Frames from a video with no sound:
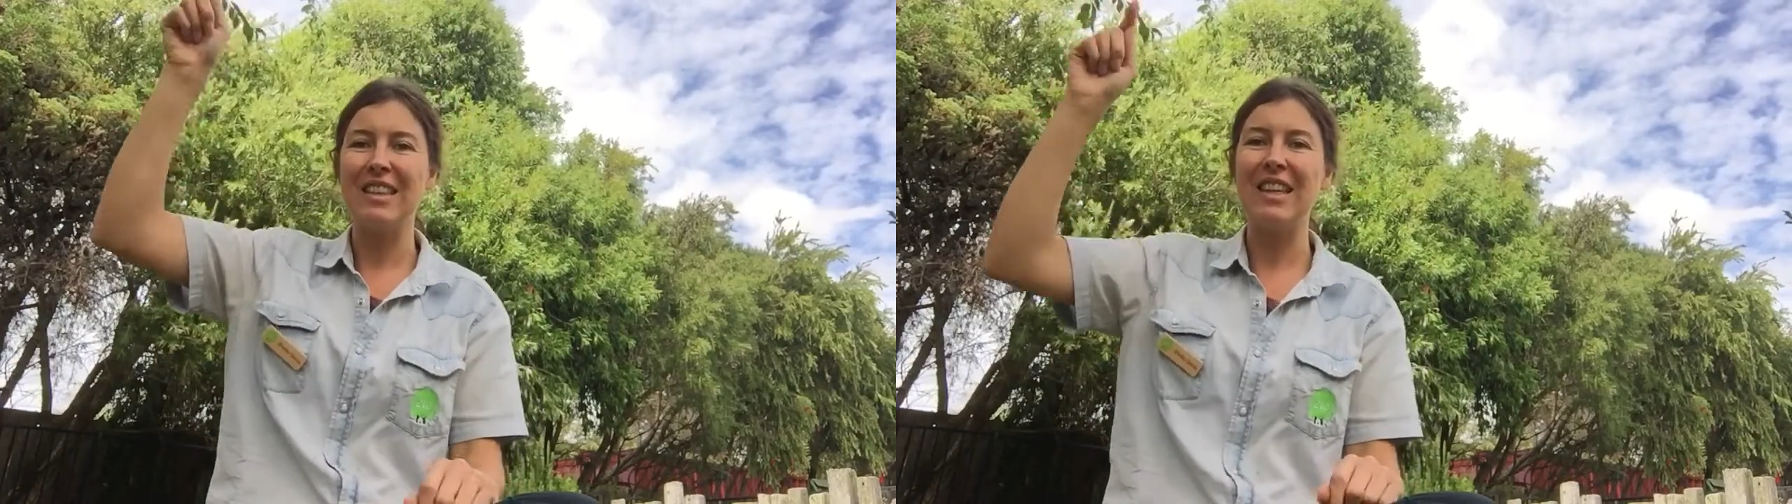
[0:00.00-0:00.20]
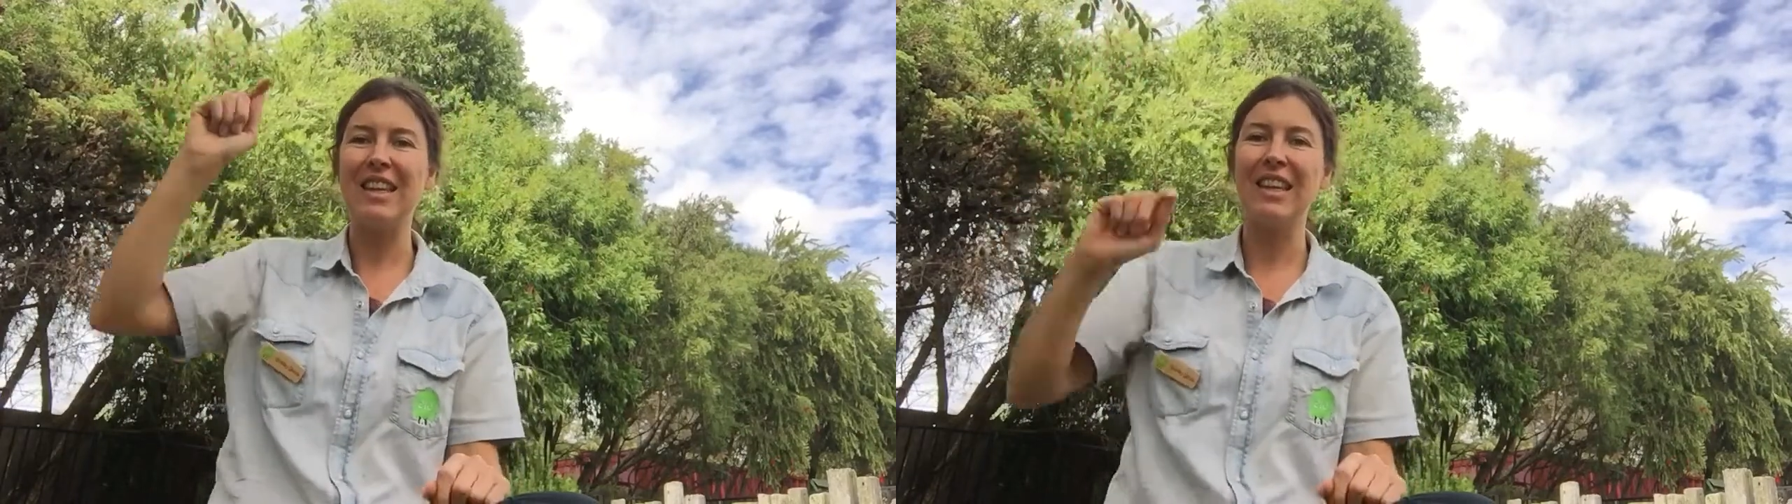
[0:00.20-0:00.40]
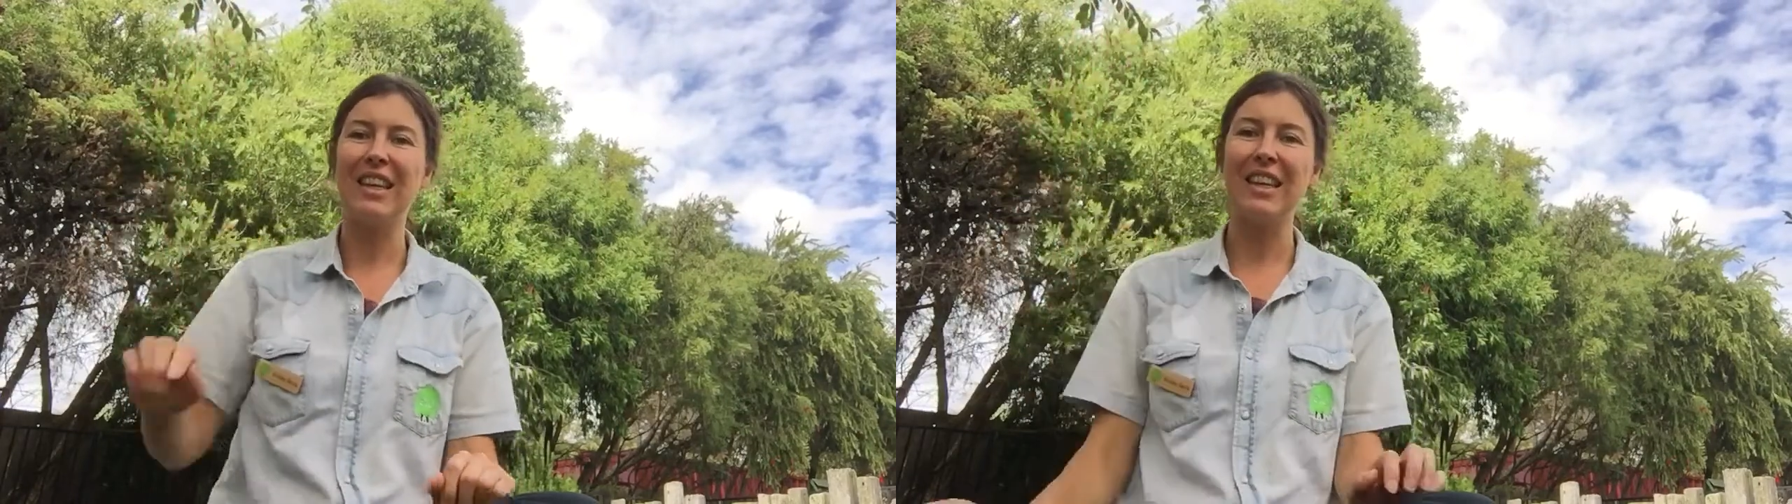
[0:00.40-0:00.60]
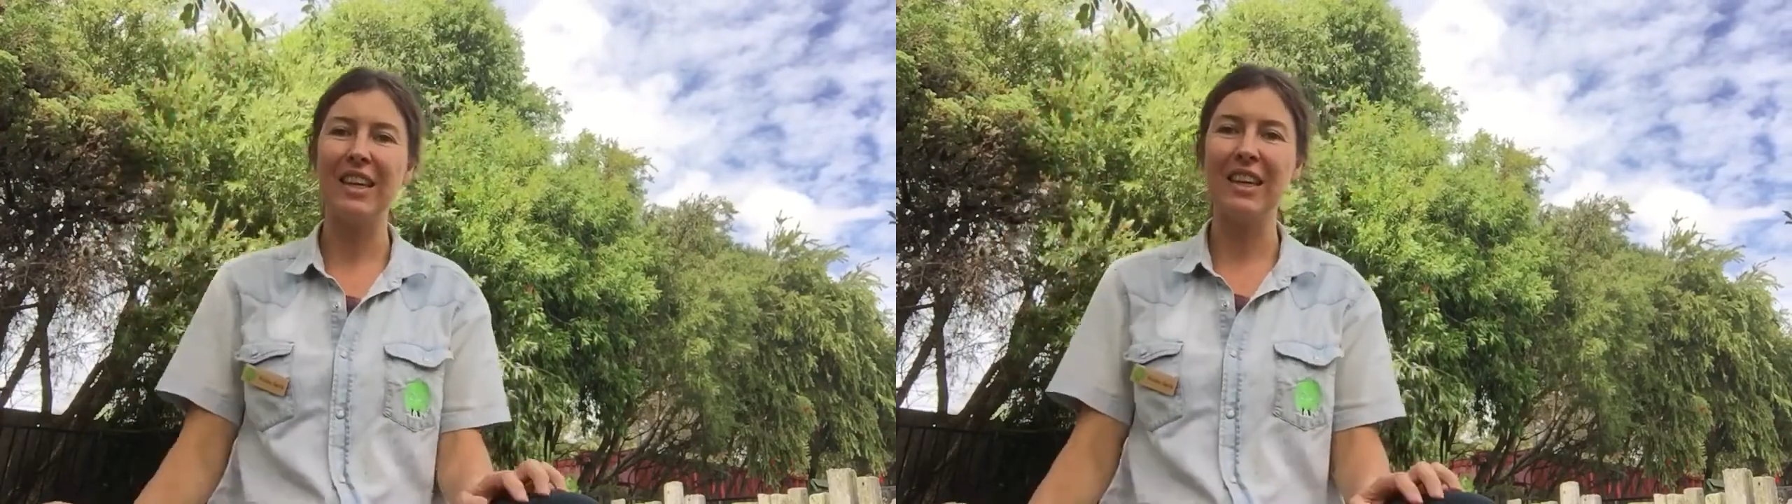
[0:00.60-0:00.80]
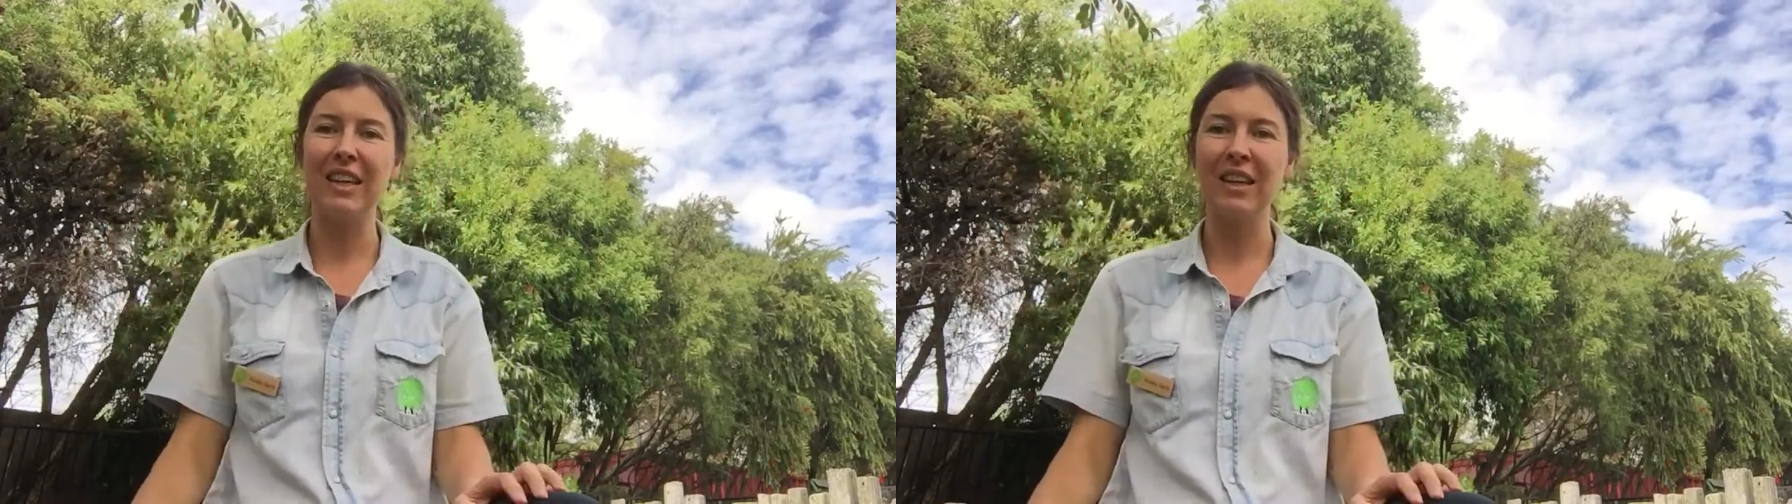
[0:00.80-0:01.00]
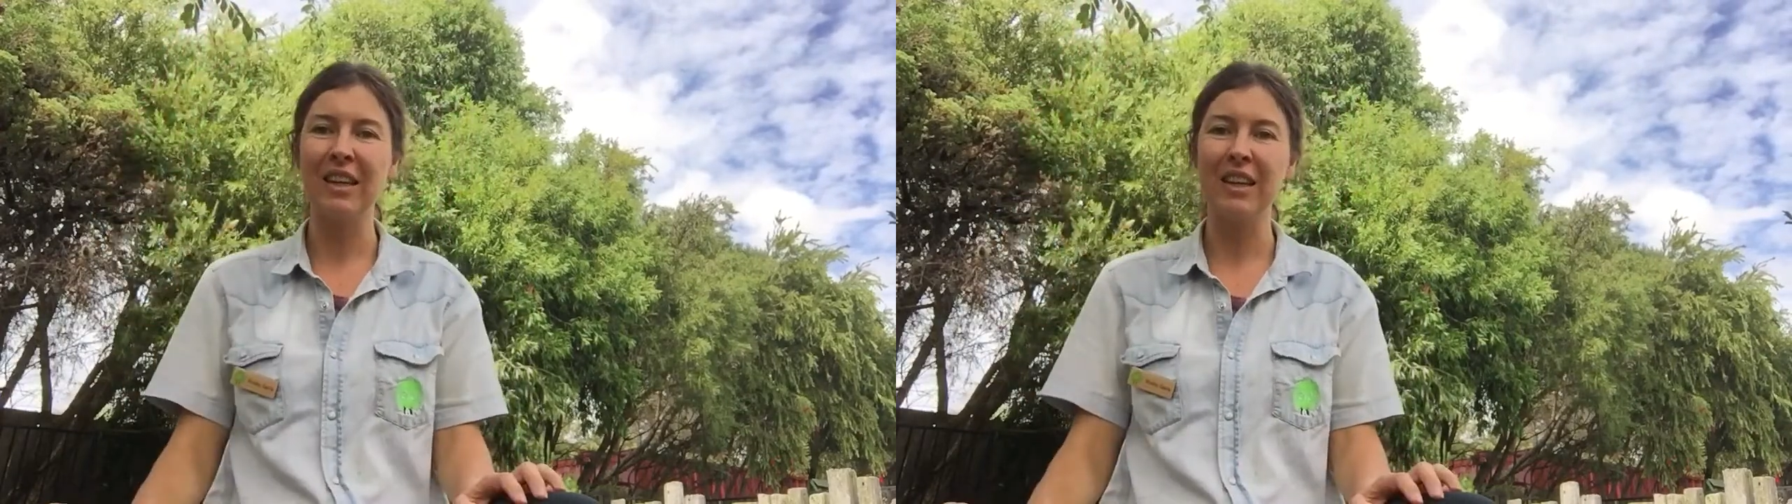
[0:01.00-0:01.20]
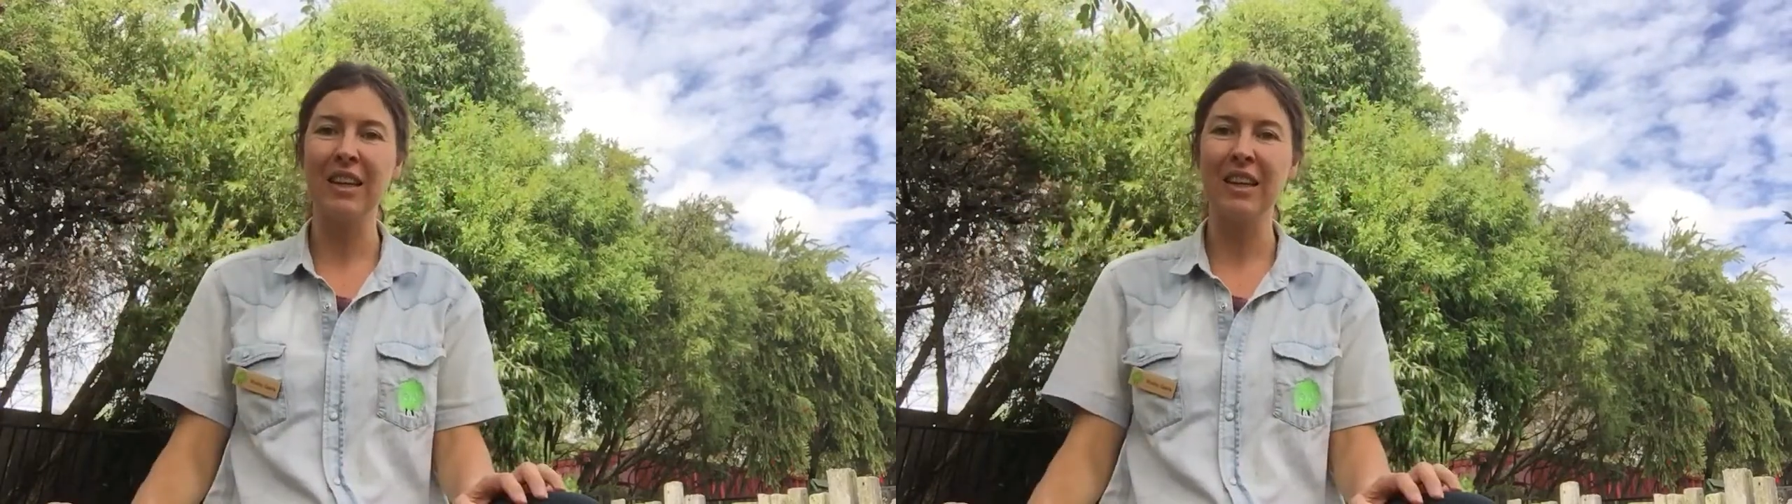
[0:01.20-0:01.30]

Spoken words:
ding.